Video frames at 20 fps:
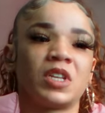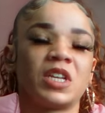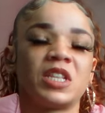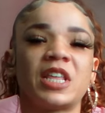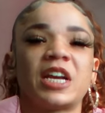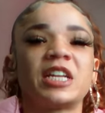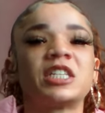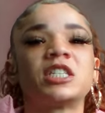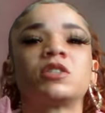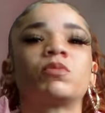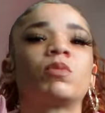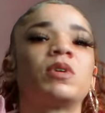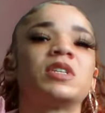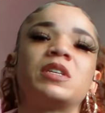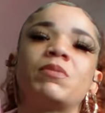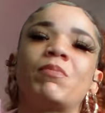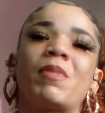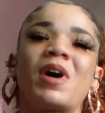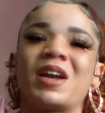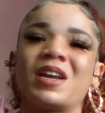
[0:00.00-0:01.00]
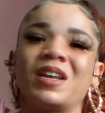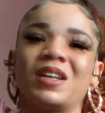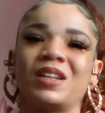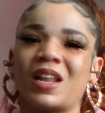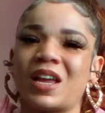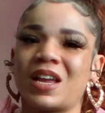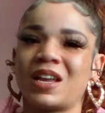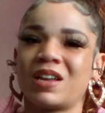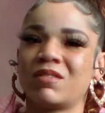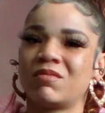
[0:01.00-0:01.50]
that just wasn't my,
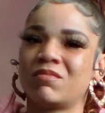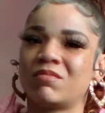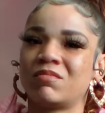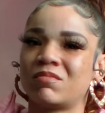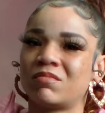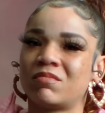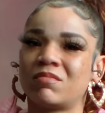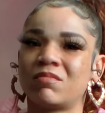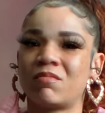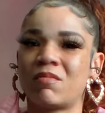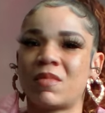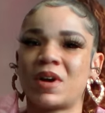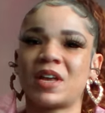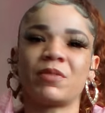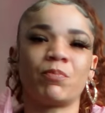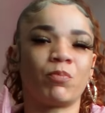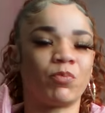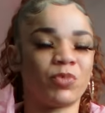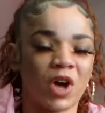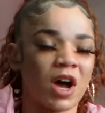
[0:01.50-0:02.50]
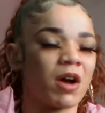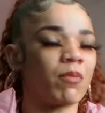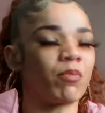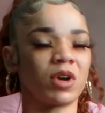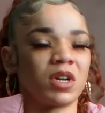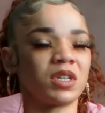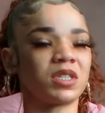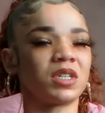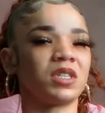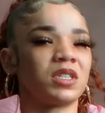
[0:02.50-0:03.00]
like, my thought
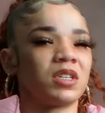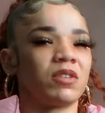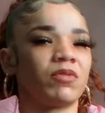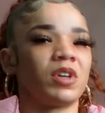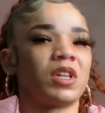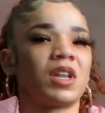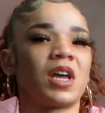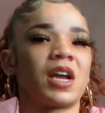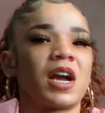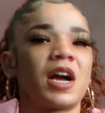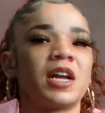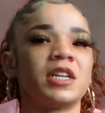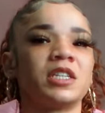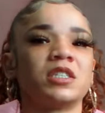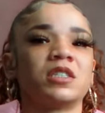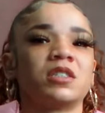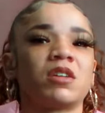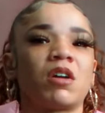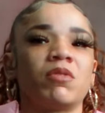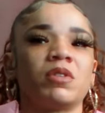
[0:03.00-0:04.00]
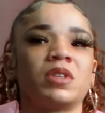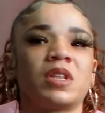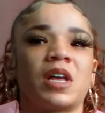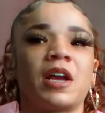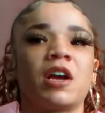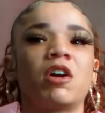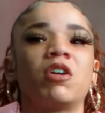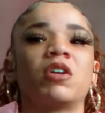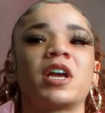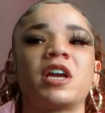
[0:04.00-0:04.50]
process of it. Like, I just always,
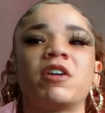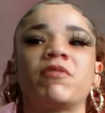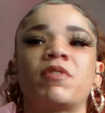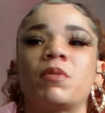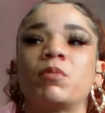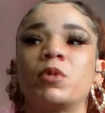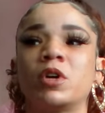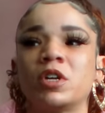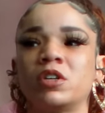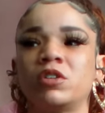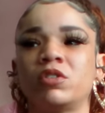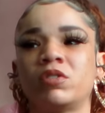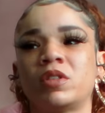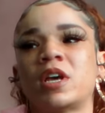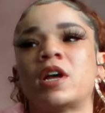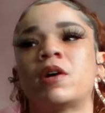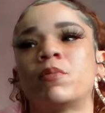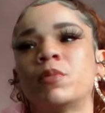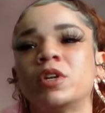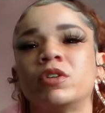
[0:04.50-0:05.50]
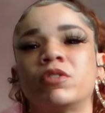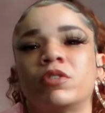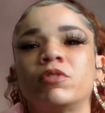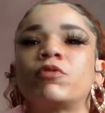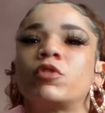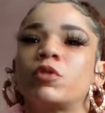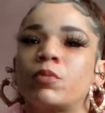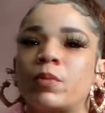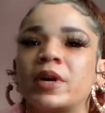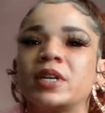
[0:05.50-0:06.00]
like, okay, if I'm going to do that, I'm going to do it
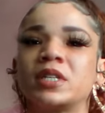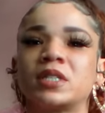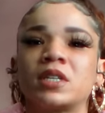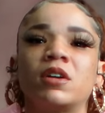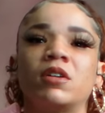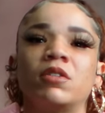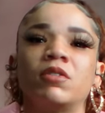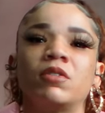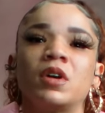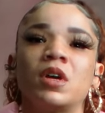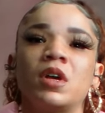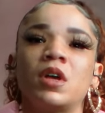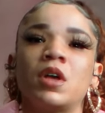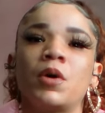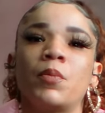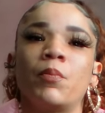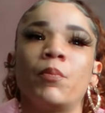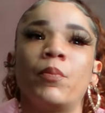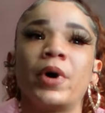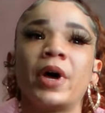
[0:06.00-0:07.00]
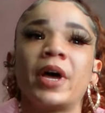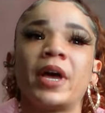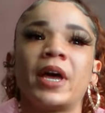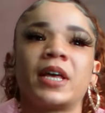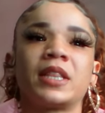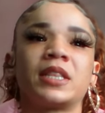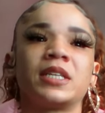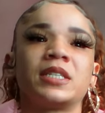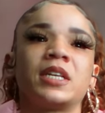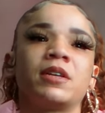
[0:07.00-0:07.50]
for myself. But
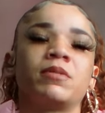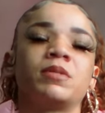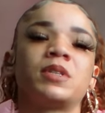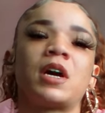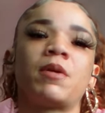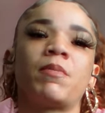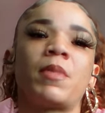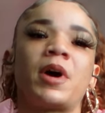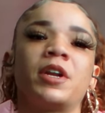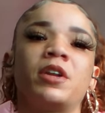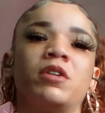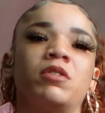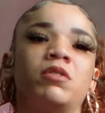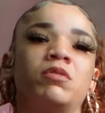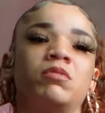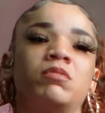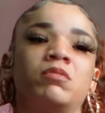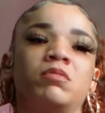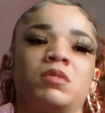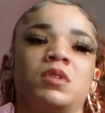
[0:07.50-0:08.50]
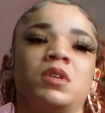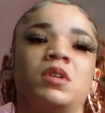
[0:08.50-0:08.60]
at the same time, I don't,